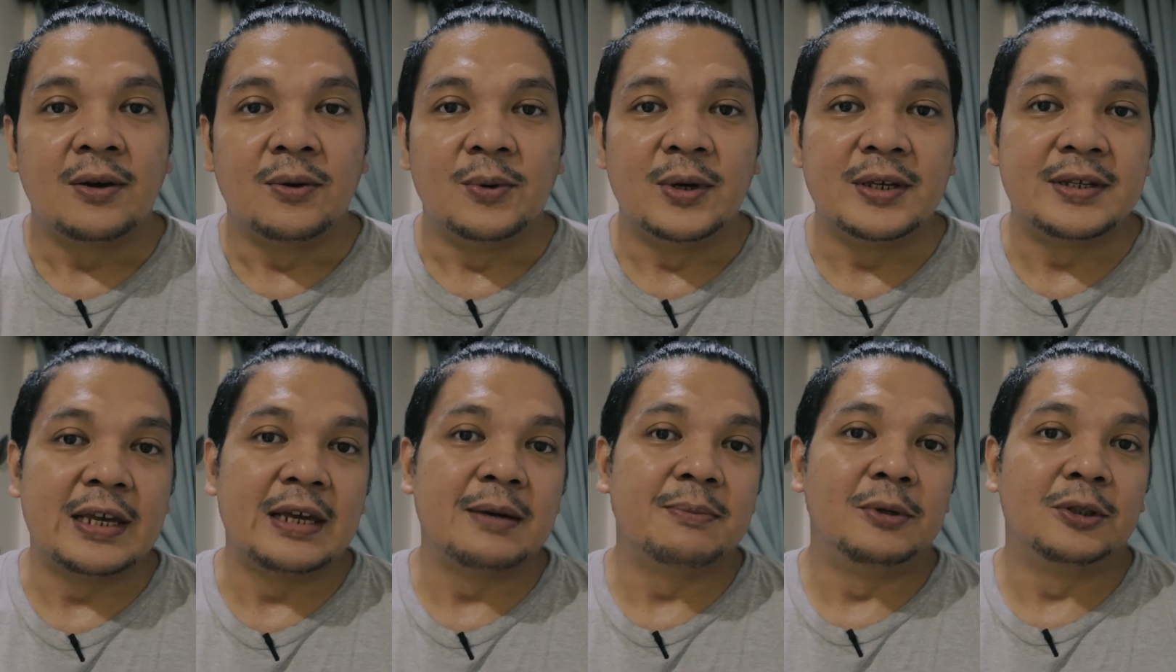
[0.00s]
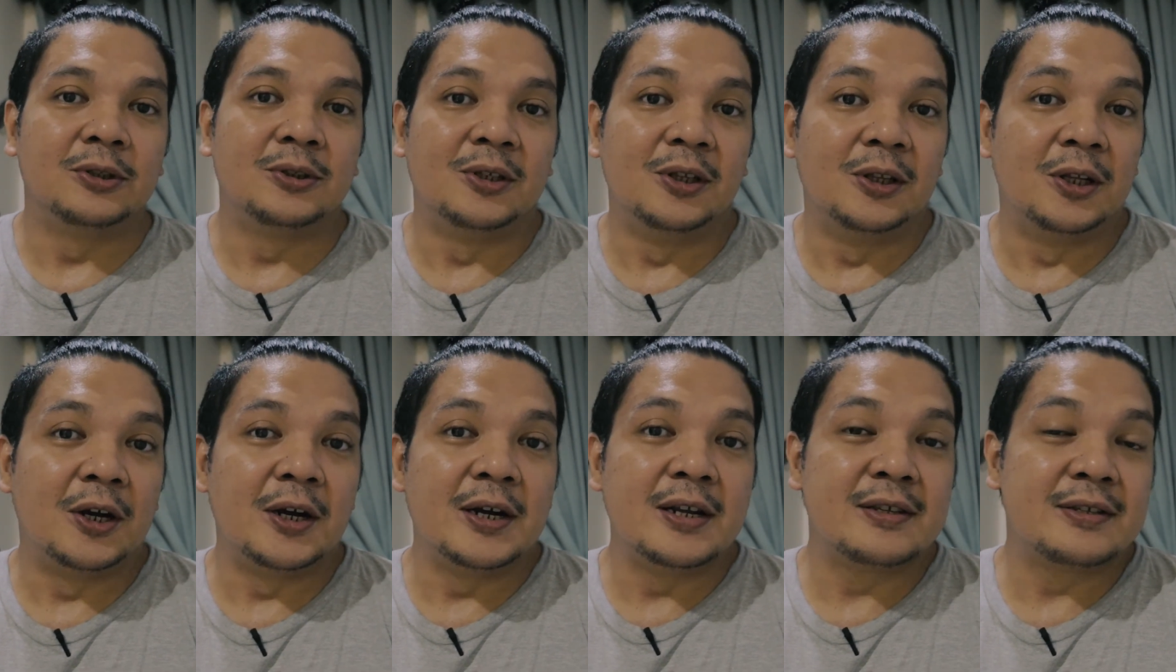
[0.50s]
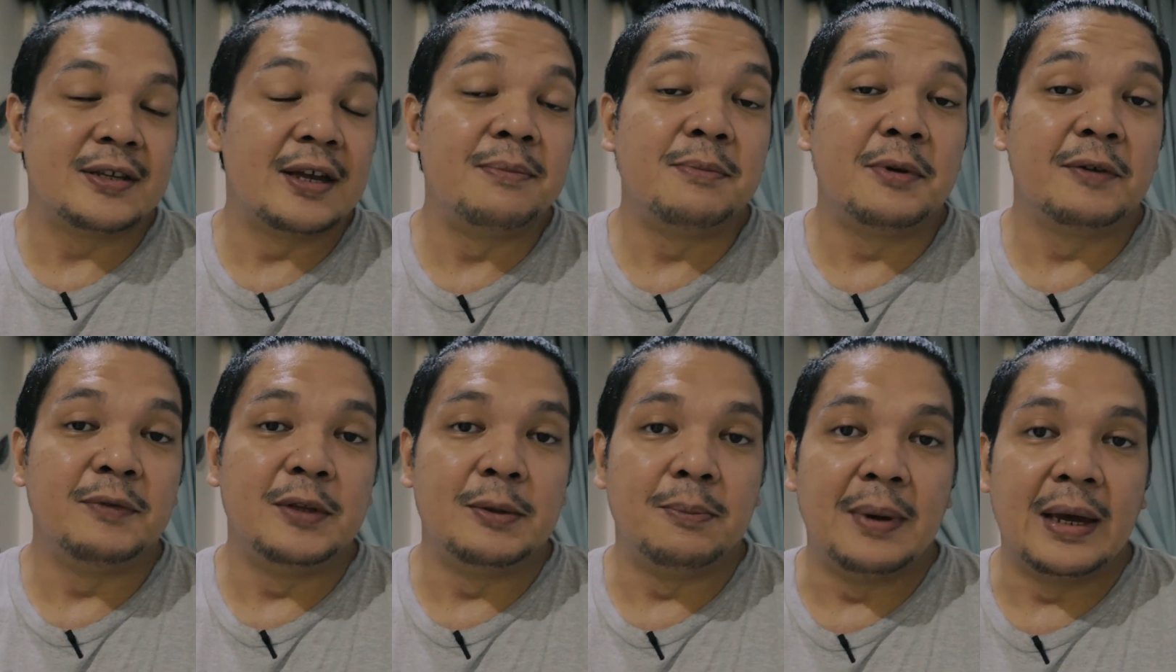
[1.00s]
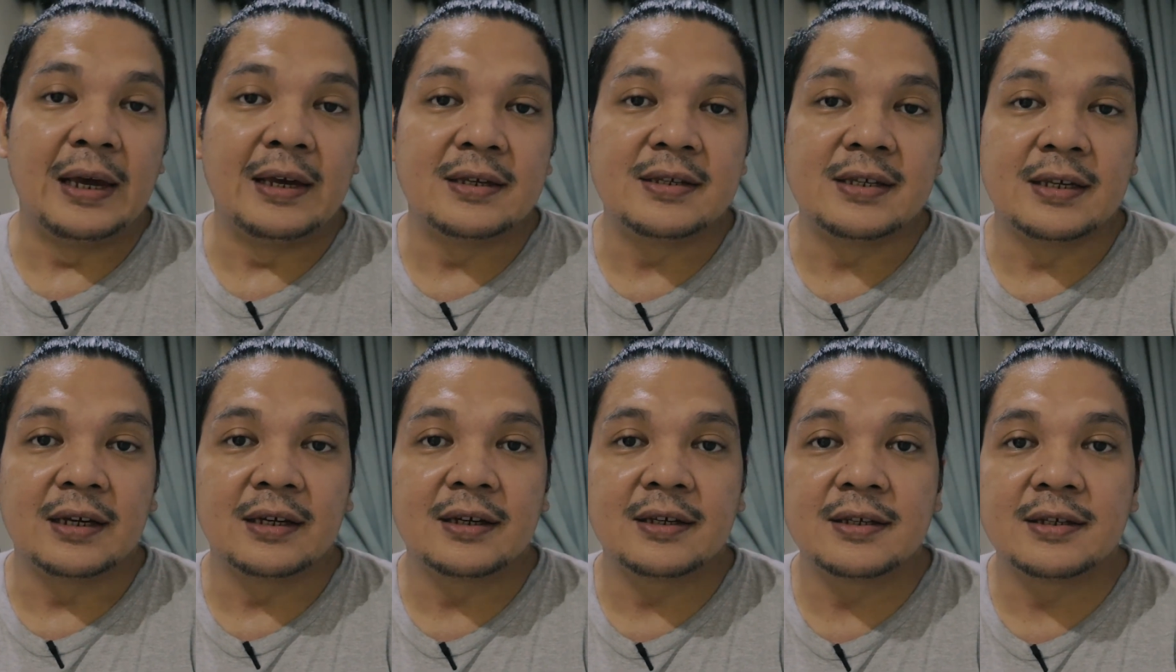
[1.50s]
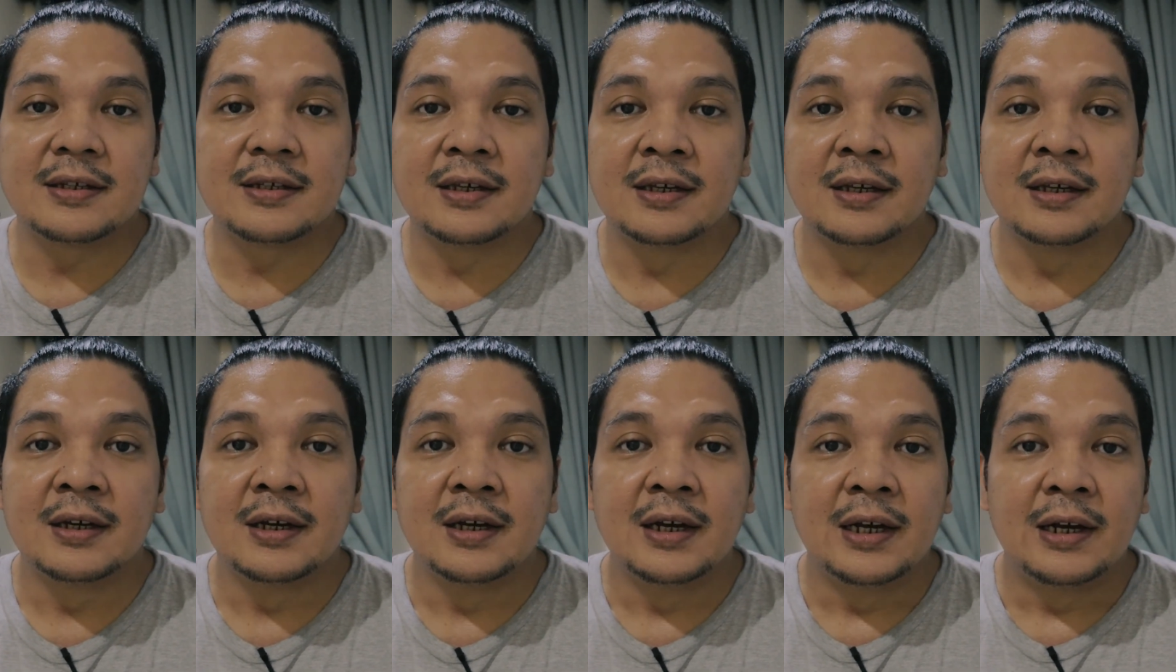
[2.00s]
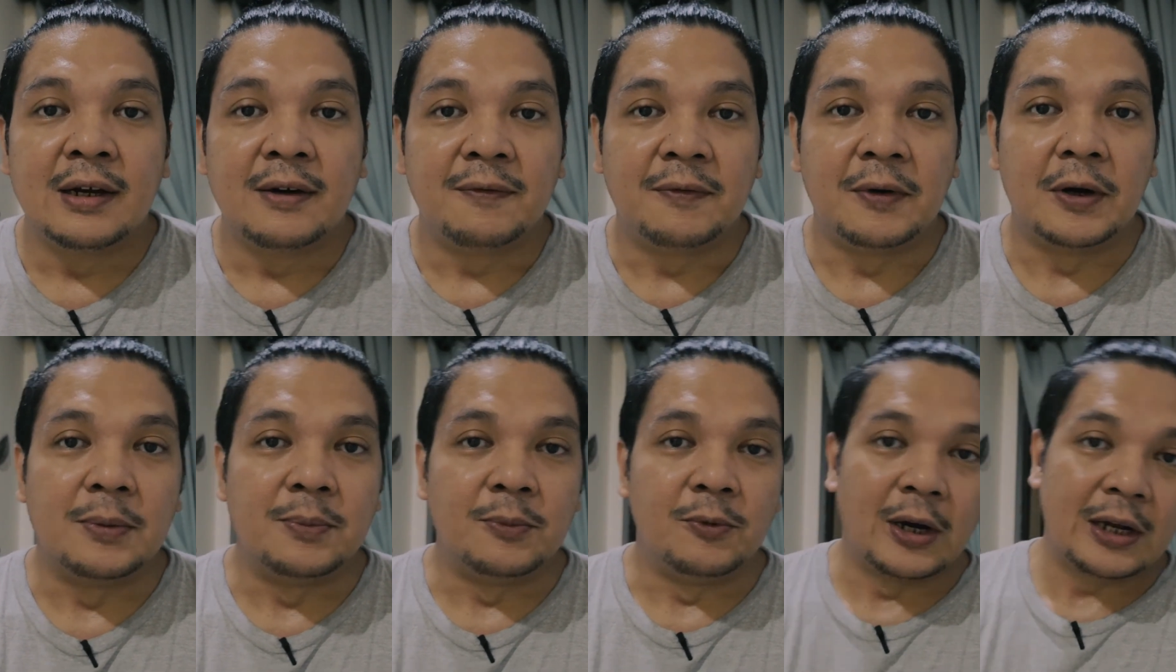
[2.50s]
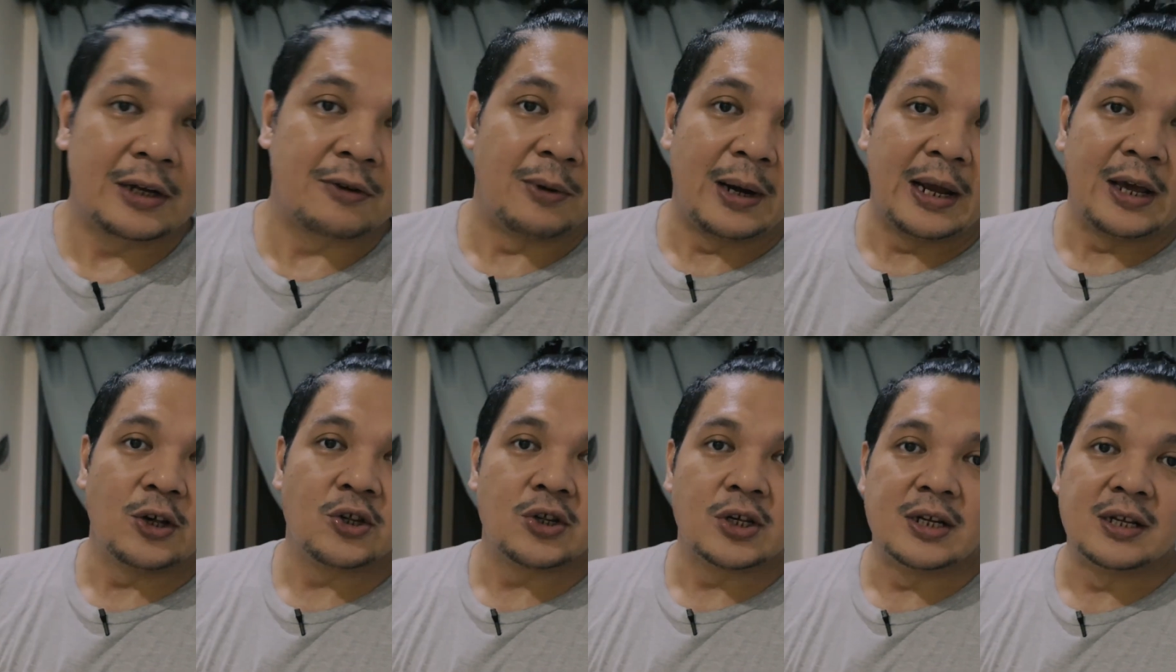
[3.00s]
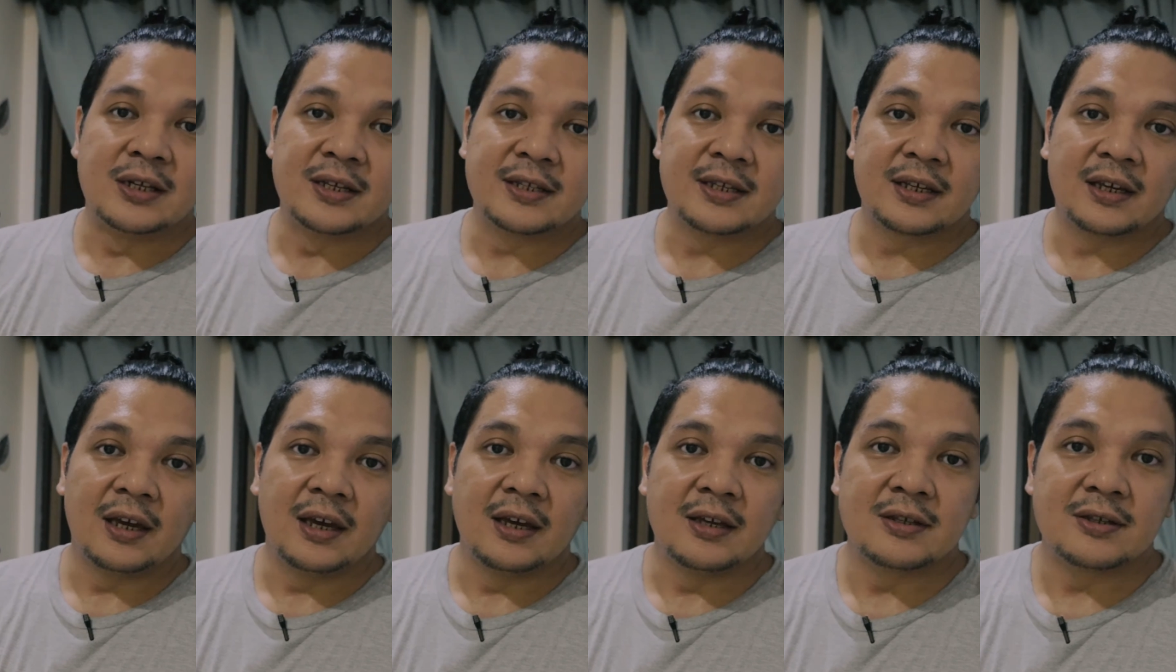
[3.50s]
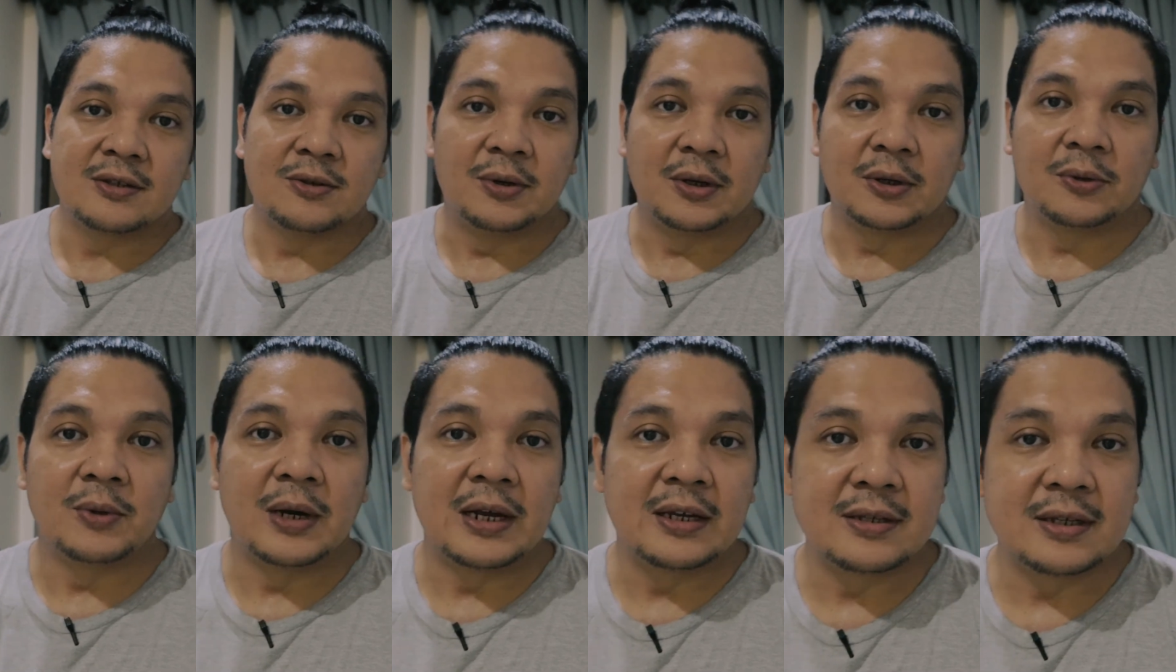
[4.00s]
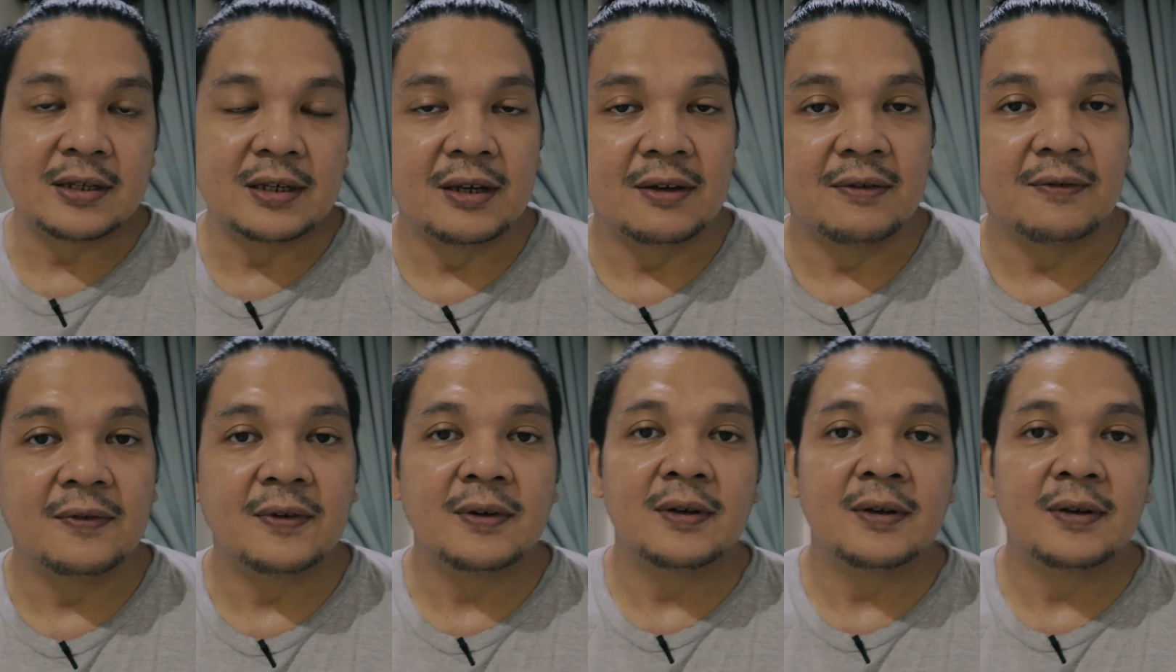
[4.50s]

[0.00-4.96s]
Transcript: was able to learn some of the basics from recreational skates to aggressive